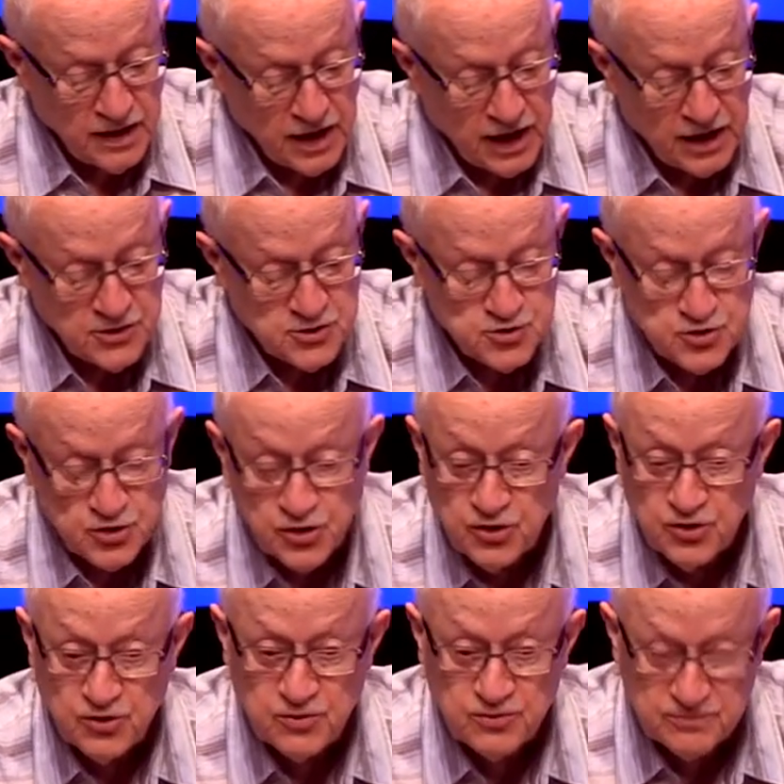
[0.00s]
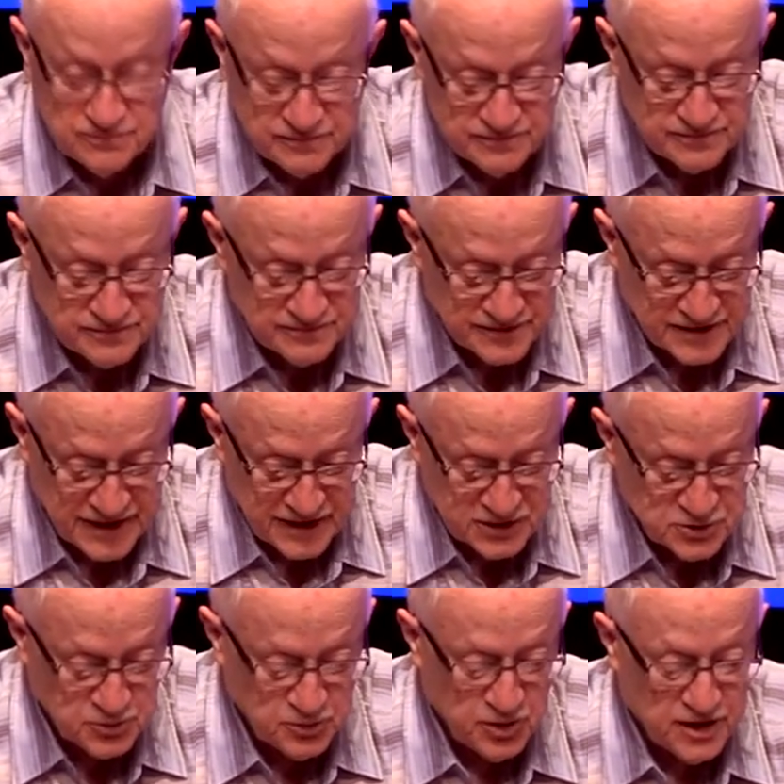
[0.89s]
And so,
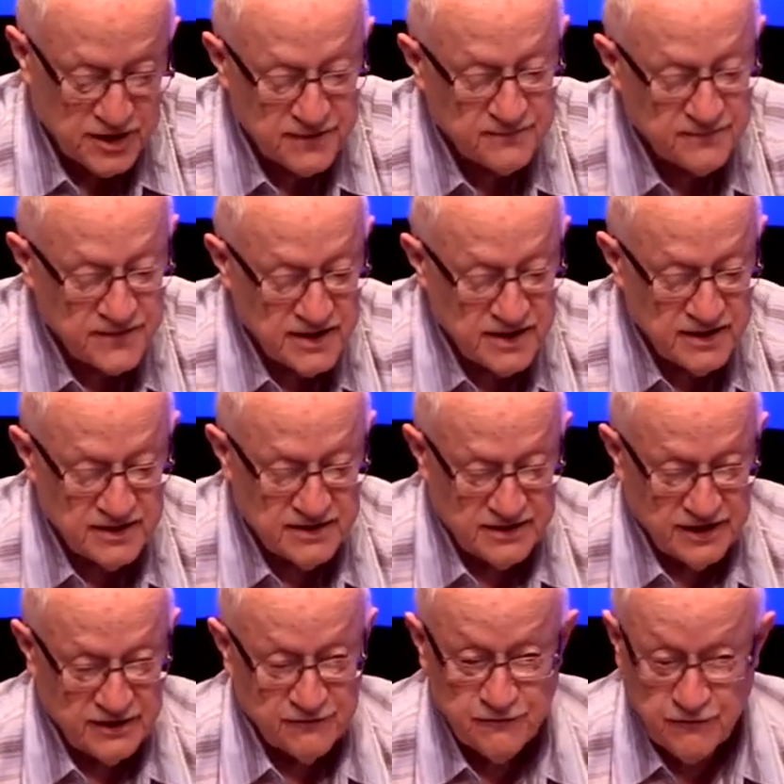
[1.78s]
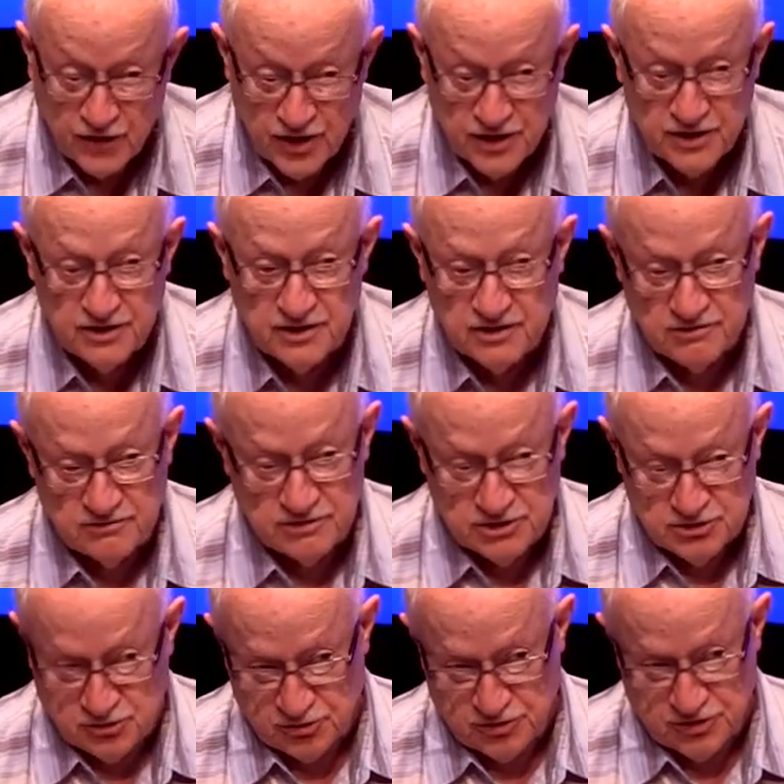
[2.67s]
guess what? They fund
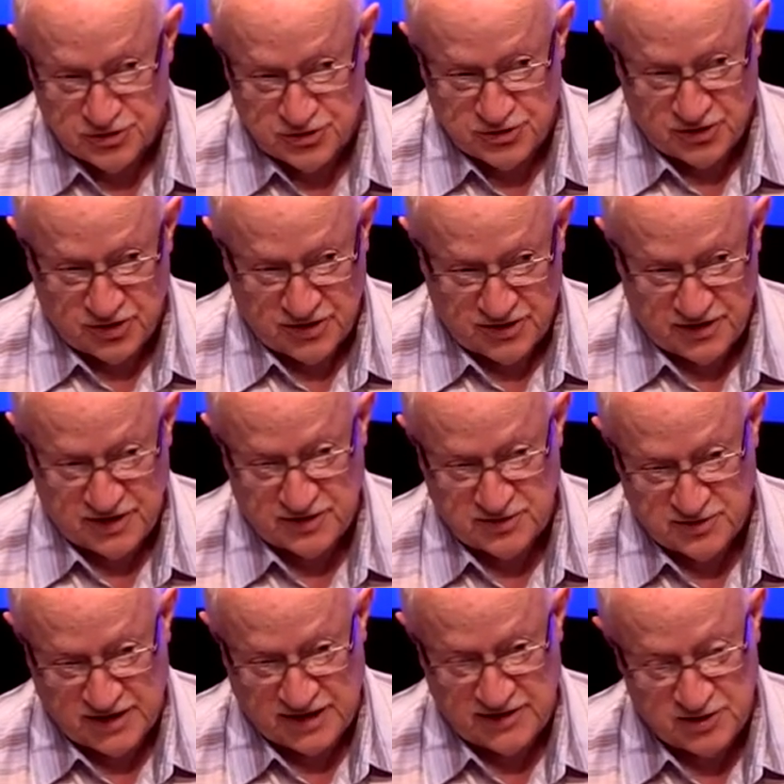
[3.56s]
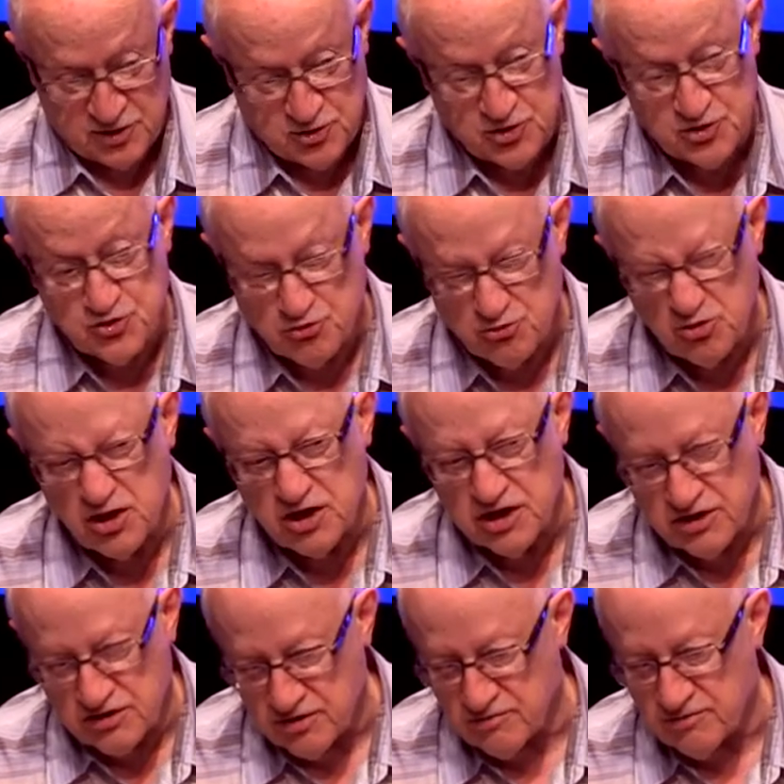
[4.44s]
research on this. And this is
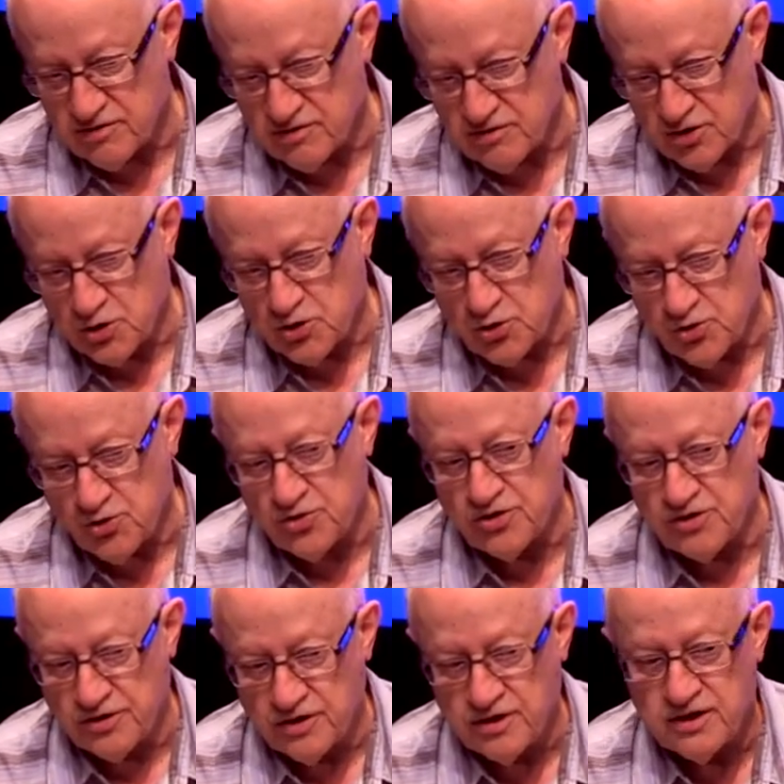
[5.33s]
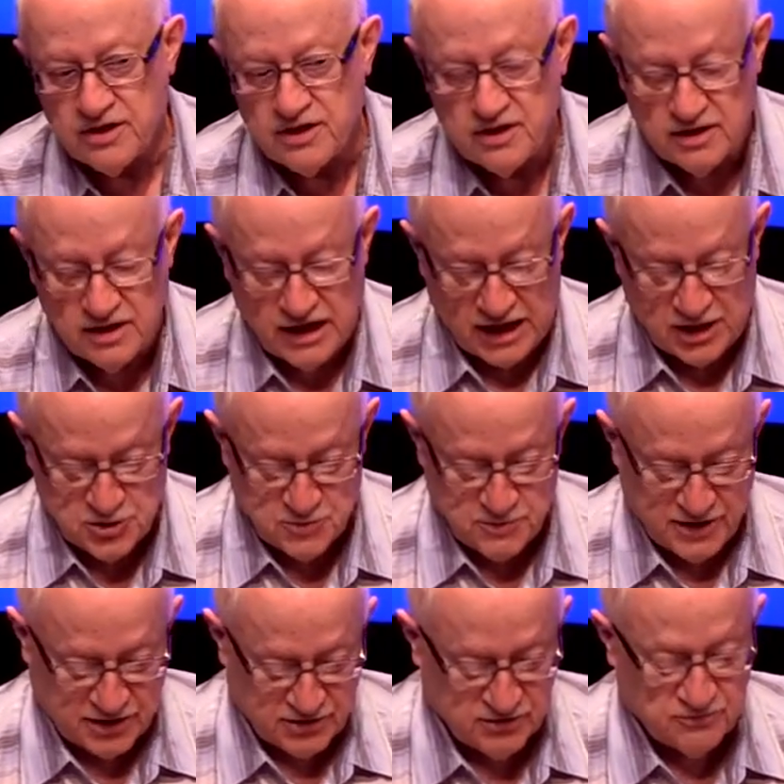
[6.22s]
really the, the core
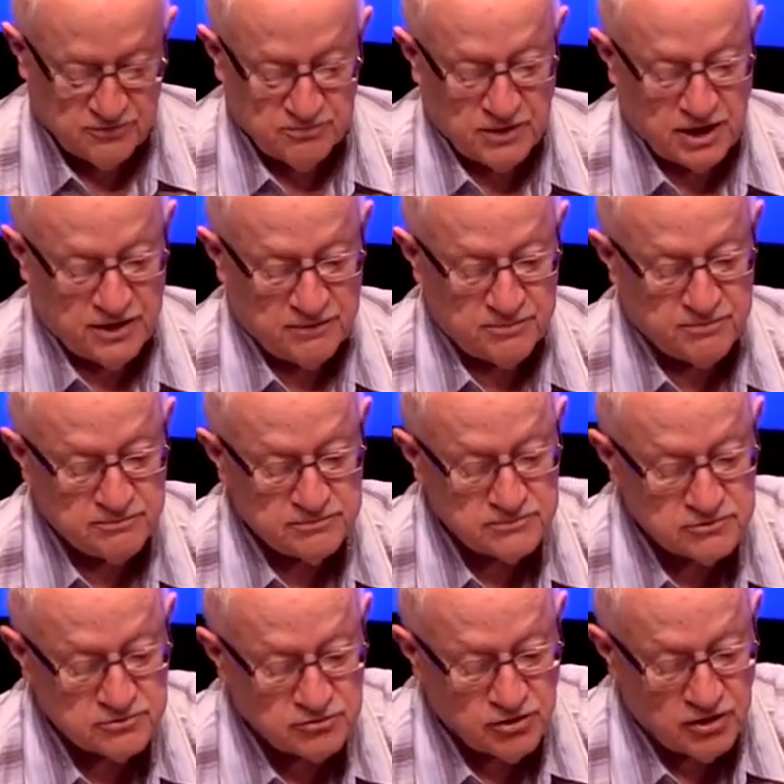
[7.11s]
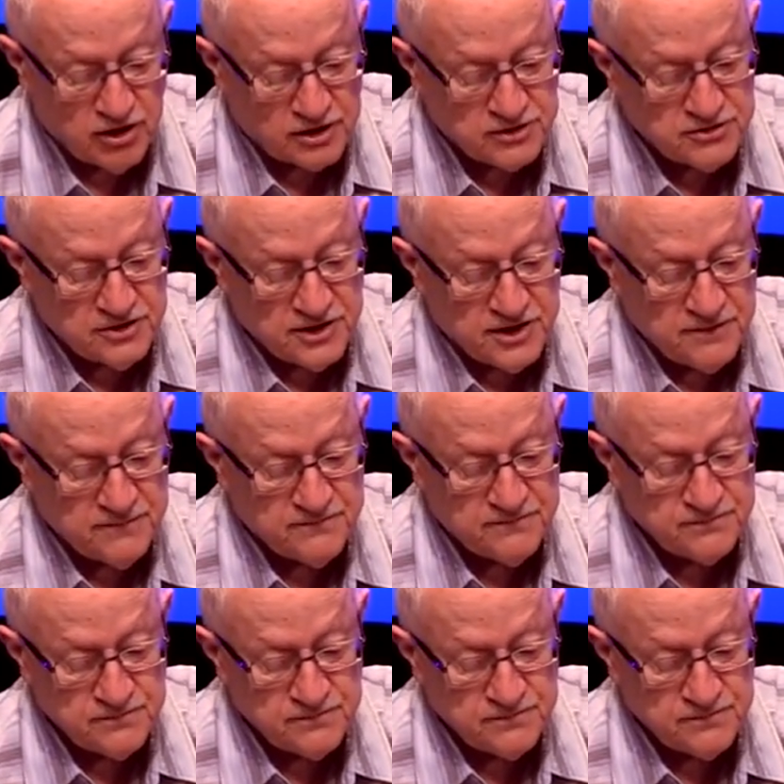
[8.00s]
aspect of my talk today.